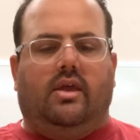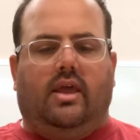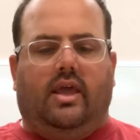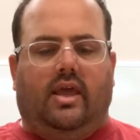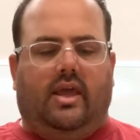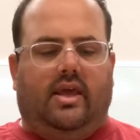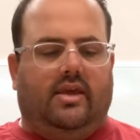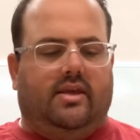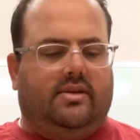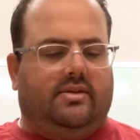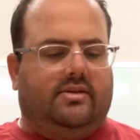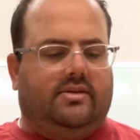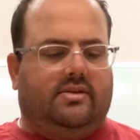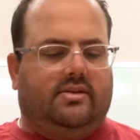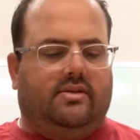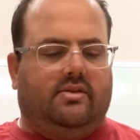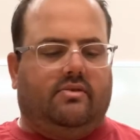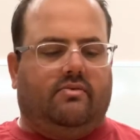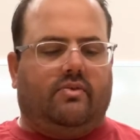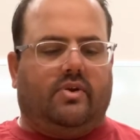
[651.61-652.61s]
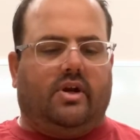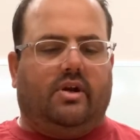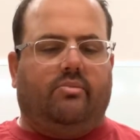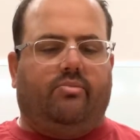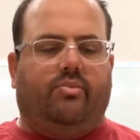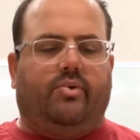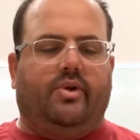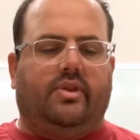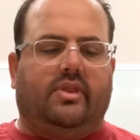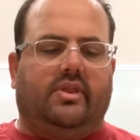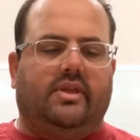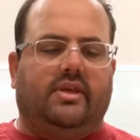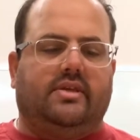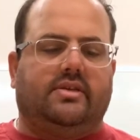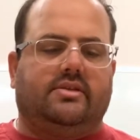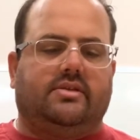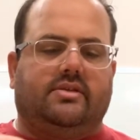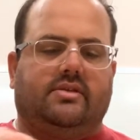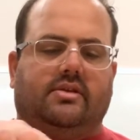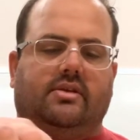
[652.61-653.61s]
is we're going to put
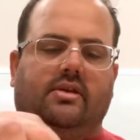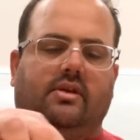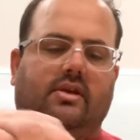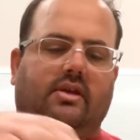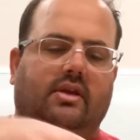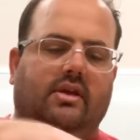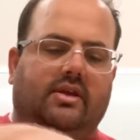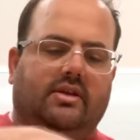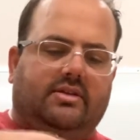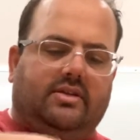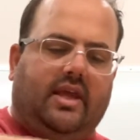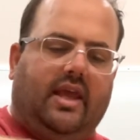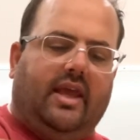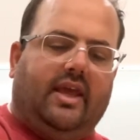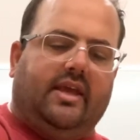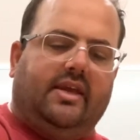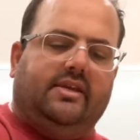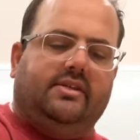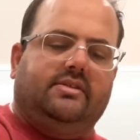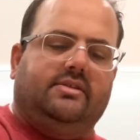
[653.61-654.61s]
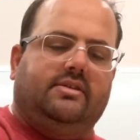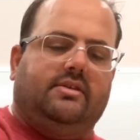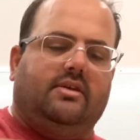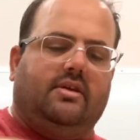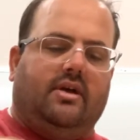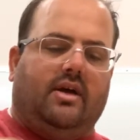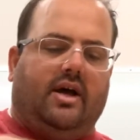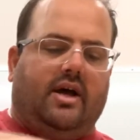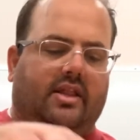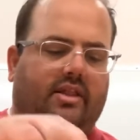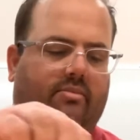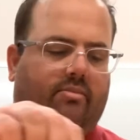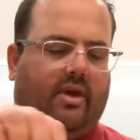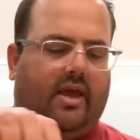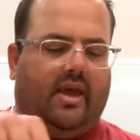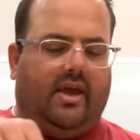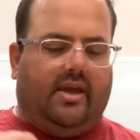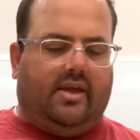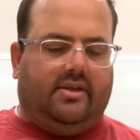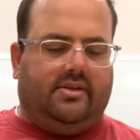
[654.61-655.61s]
these tags on the
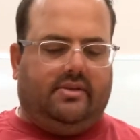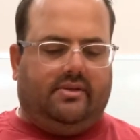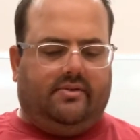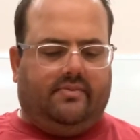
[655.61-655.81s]
bags.